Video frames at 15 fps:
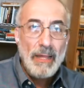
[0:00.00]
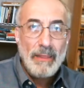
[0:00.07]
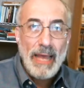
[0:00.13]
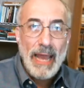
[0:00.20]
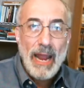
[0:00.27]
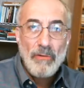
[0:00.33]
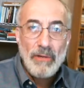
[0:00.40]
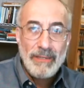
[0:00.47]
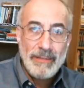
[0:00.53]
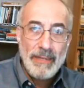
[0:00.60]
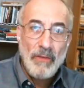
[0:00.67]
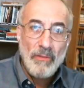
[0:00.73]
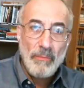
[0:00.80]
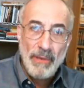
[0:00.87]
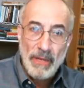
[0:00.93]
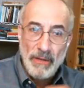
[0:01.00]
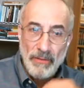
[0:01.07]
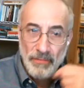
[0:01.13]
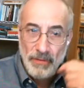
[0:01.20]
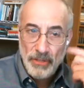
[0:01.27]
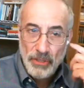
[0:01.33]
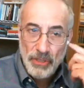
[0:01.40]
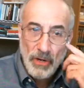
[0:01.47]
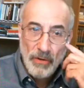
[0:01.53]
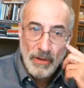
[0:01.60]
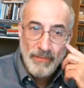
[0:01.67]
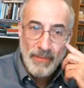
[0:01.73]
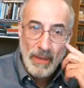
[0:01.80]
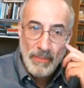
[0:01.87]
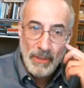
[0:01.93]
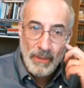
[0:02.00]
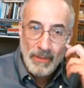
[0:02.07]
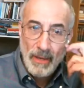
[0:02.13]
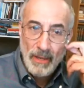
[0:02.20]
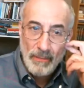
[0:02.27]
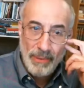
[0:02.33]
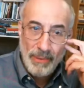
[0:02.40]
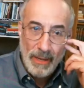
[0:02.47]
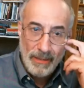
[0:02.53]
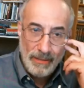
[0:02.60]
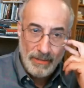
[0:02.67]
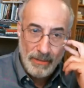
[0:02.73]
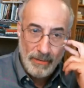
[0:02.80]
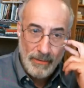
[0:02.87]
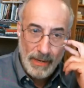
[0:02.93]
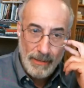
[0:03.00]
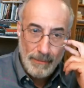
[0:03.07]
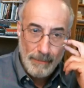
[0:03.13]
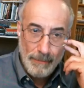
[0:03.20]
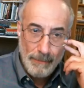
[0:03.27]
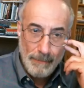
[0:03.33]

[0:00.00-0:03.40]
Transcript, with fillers: Larry's now the beneficiary of that million dollar policy, right?